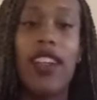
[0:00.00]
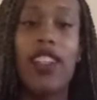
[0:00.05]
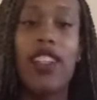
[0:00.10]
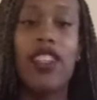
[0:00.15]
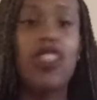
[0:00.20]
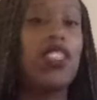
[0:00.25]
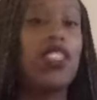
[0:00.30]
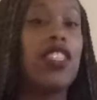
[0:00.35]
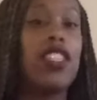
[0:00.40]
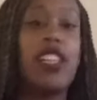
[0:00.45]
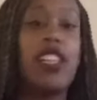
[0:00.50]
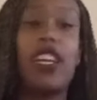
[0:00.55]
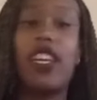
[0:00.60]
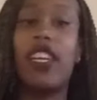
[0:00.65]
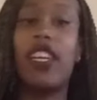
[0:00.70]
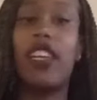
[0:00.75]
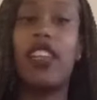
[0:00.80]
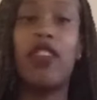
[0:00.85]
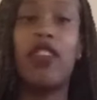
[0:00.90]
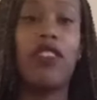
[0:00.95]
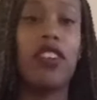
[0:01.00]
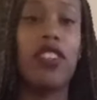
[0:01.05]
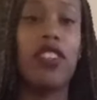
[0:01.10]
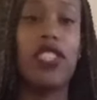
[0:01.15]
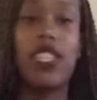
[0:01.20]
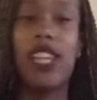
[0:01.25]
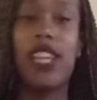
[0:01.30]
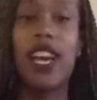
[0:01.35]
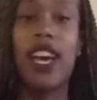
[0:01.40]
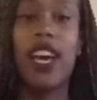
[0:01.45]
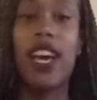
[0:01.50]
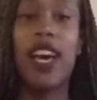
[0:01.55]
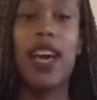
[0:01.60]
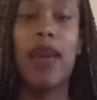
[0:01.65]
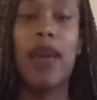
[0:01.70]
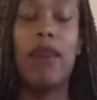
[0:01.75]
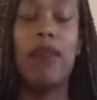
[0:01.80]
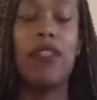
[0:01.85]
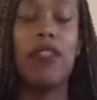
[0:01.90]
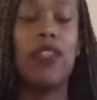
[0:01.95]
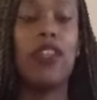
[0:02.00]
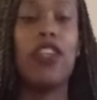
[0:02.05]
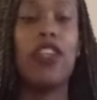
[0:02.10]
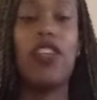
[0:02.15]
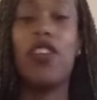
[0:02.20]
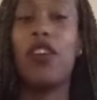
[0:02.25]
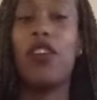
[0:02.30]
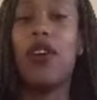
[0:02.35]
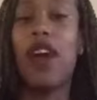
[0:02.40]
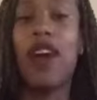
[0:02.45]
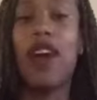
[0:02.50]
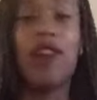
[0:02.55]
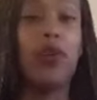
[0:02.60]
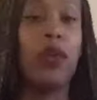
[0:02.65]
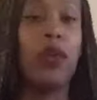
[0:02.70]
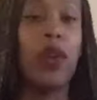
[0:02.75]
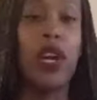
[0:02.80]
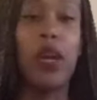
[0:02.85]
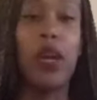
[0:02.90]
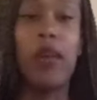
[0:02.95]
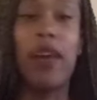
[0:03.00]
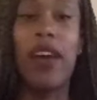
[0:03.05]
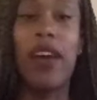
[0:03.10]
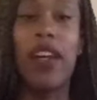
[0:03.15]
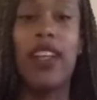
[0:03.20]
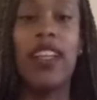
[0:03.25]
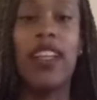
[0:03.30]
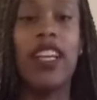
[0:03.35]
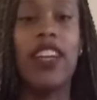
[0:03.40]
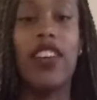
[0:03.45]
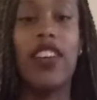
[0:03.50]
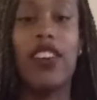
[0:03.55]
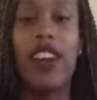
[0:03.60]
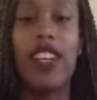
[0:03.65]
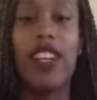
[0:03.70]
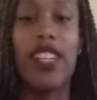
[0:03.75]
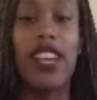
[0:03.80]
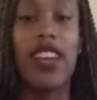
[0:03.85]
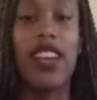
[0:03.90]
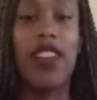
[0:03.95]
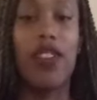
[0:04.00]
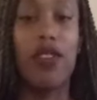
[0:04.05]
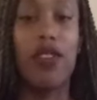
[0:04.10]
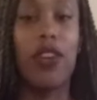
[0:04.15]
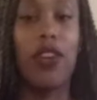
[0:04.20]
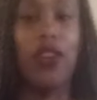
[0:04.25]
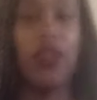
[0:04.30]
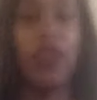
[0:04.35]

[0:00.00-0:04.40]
Just study the first time so that you don't have to worry about it later on down the road.